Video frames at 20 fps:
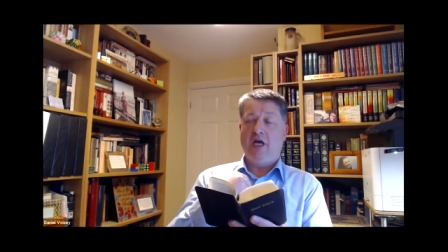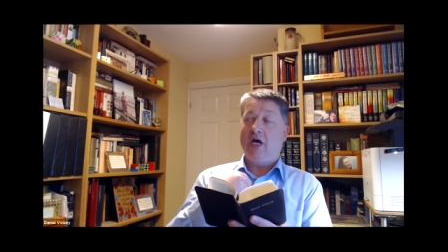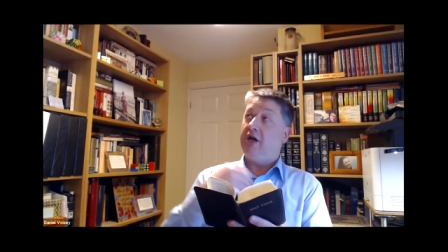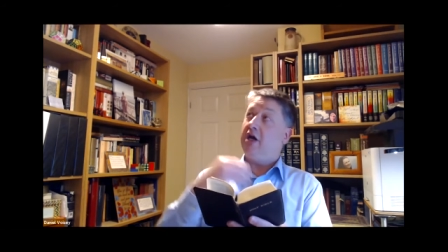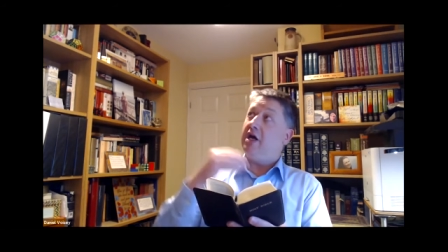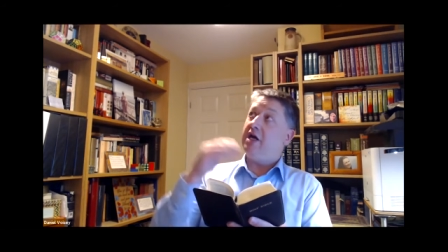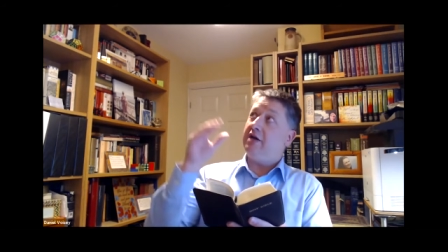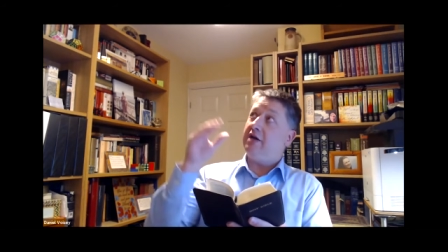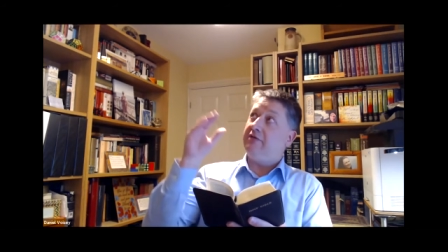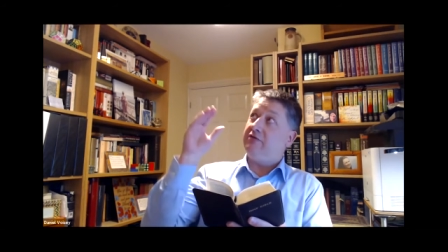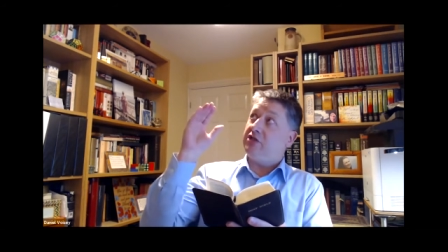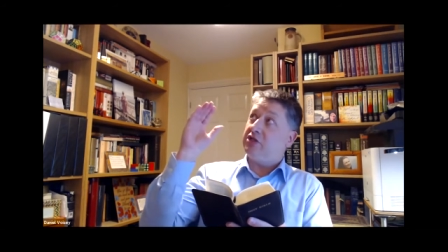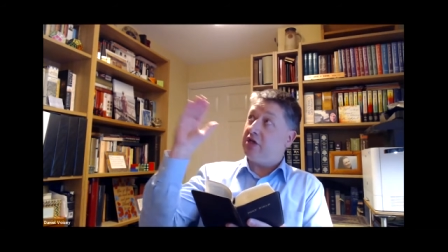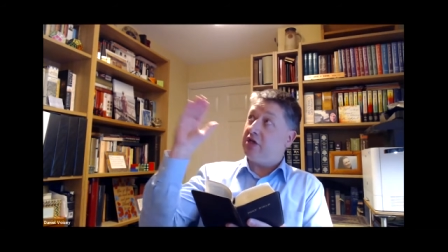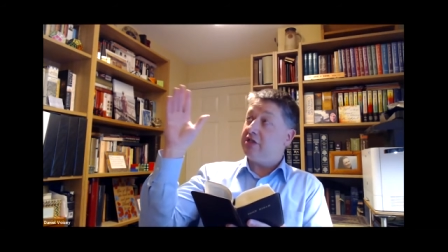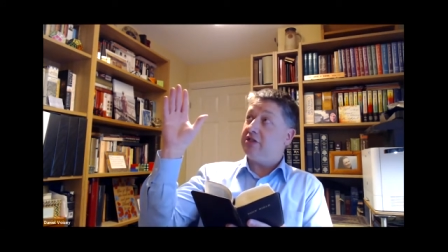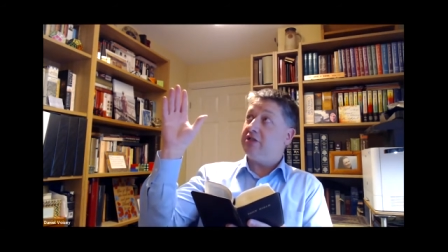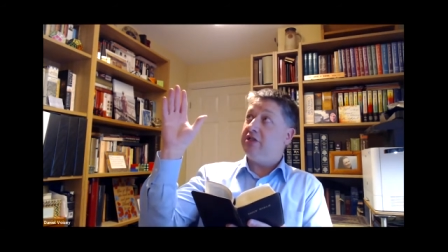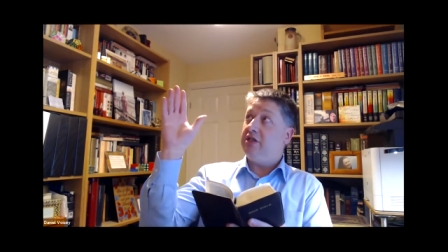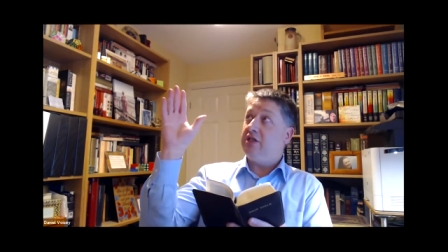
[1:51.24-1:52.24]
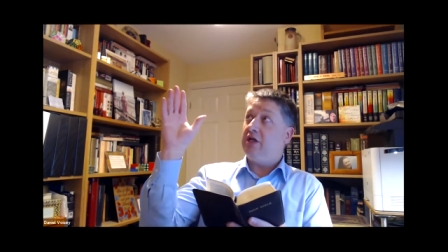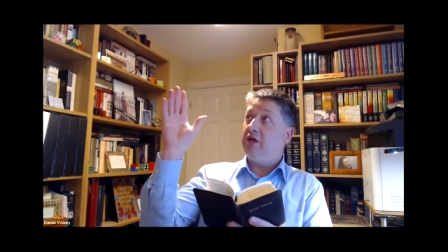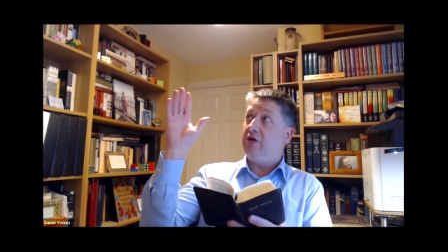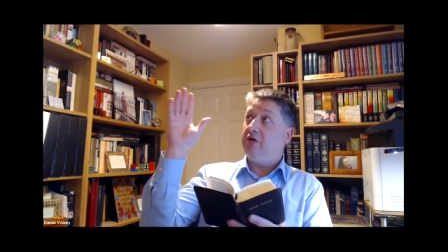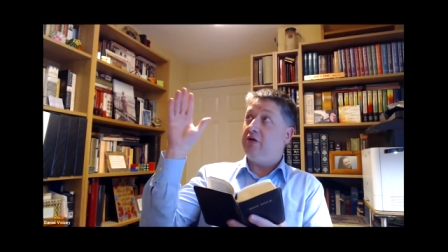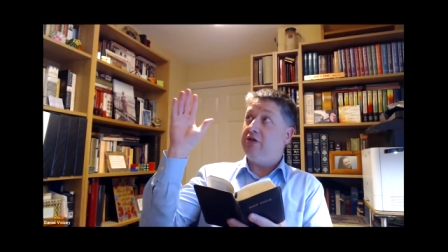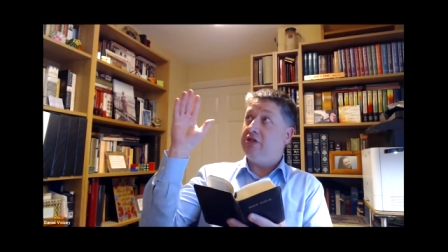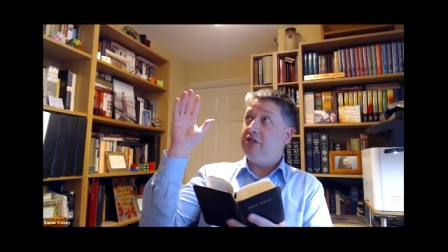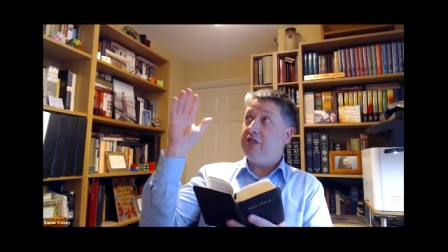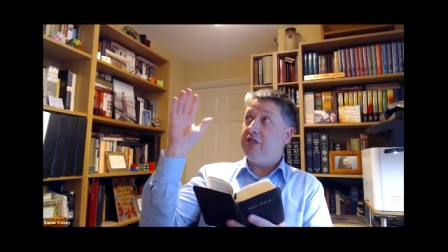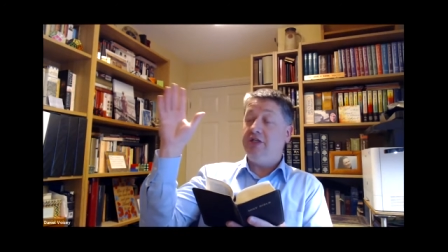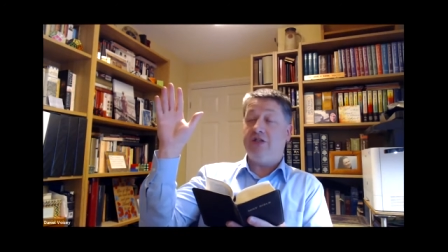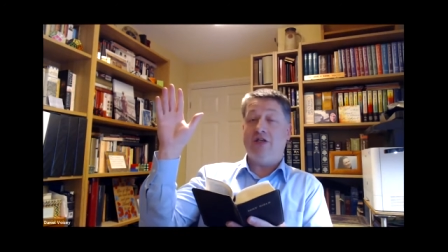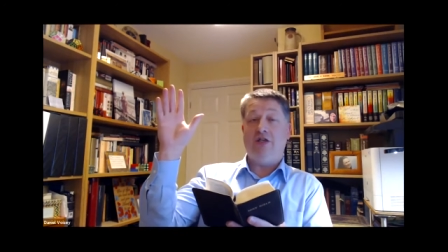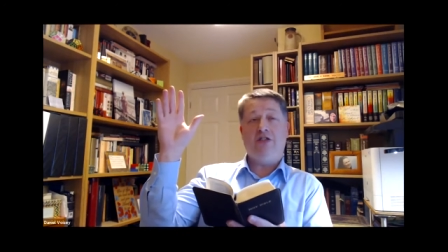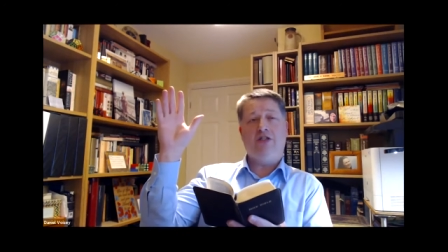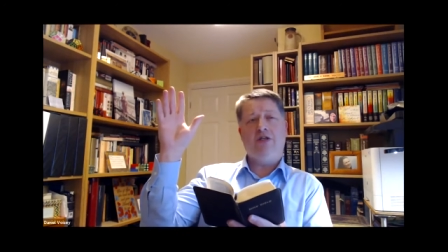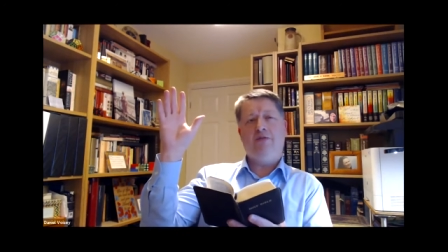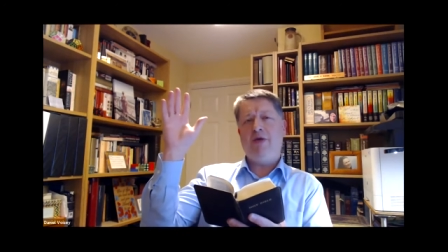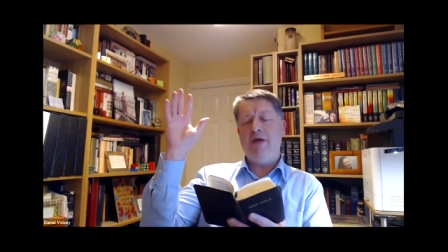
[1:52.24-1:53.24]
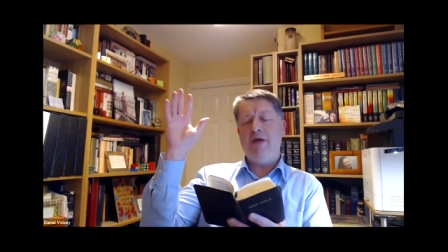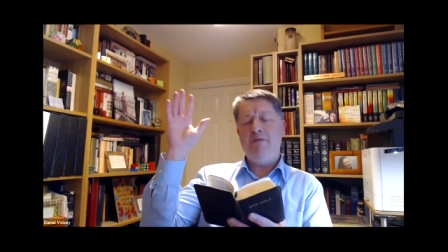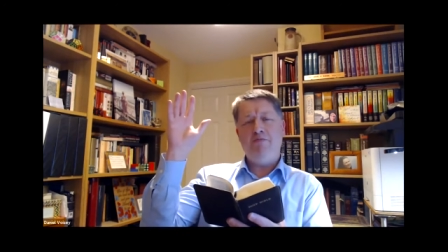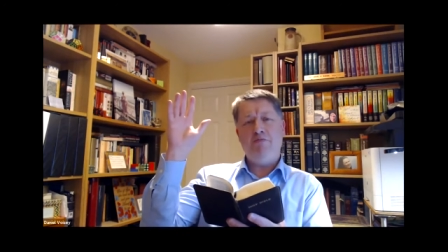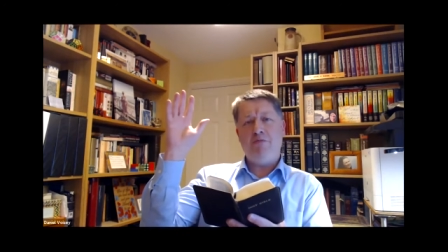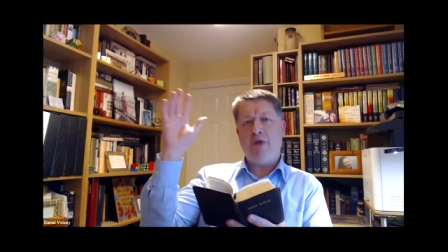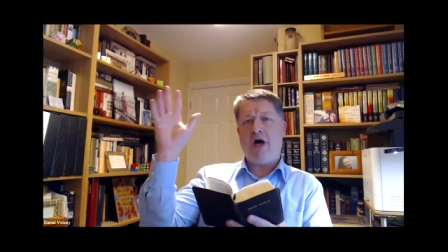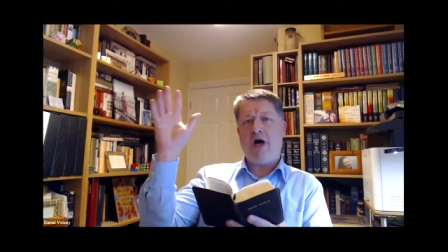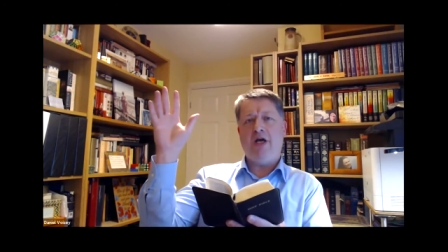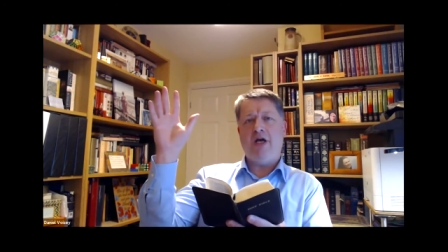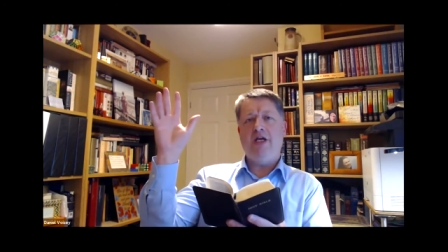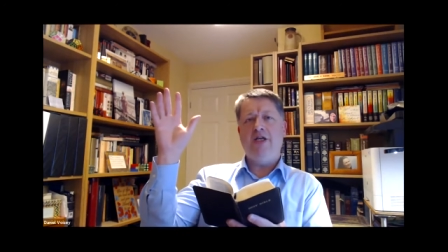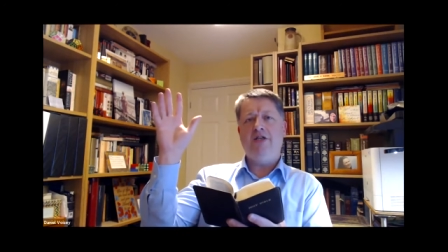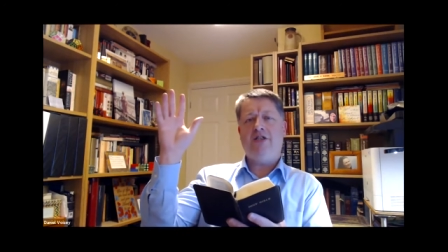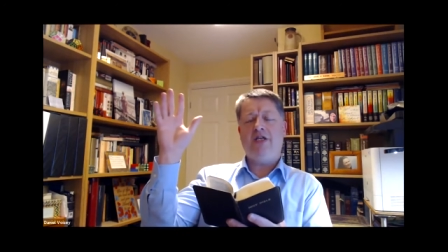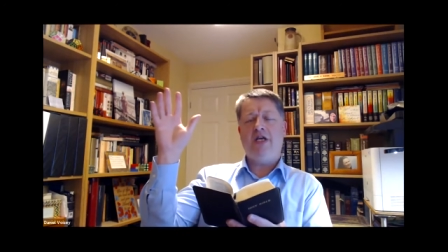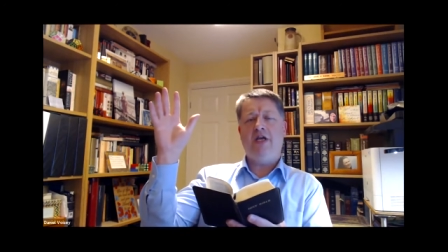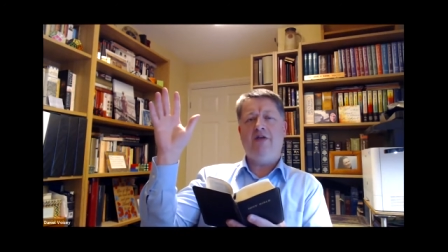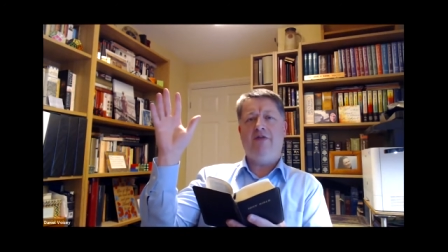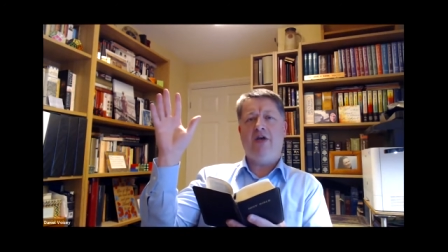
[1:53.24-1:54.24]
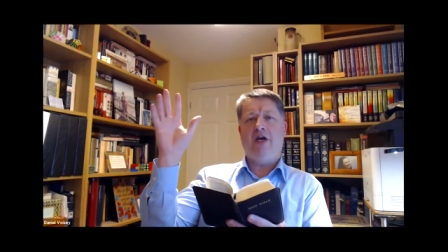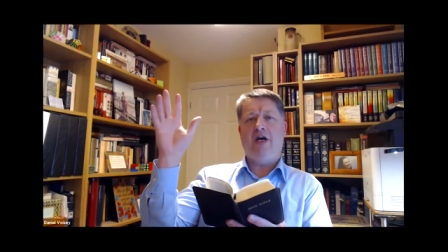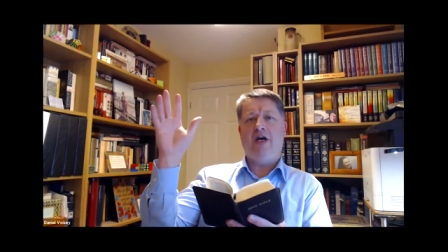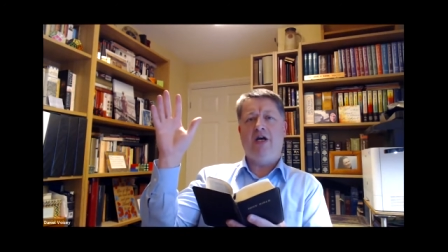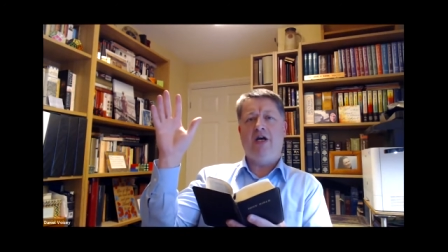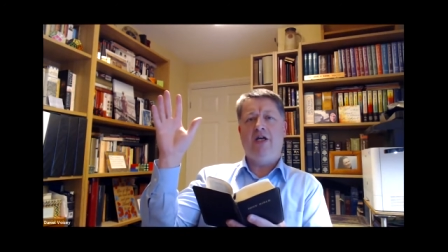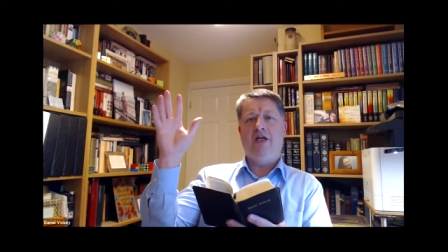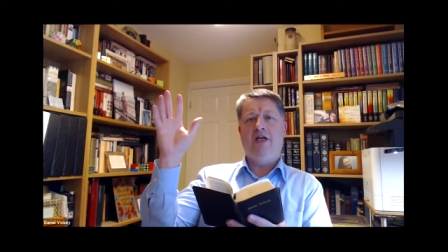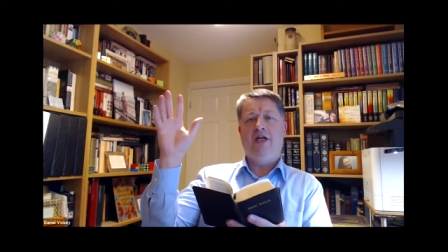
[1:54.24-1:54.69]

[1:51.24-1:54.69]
and i have trusted the lord jesus to be my savior